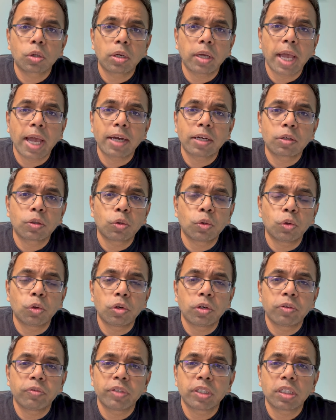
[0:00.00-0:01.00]
and
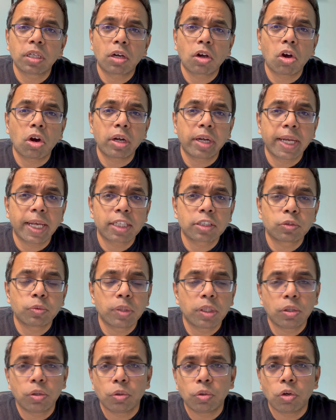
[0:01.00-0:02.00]
code with a context
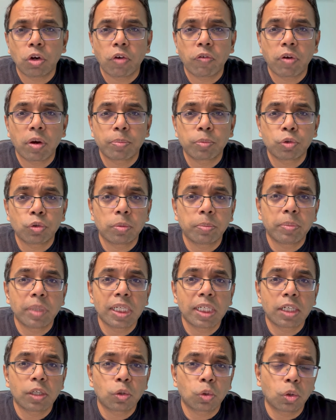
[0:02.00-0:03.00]
window of up to 1
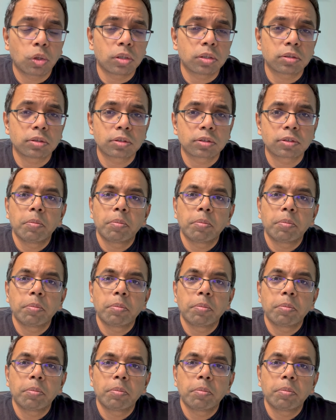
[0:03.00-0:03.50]
million tokens.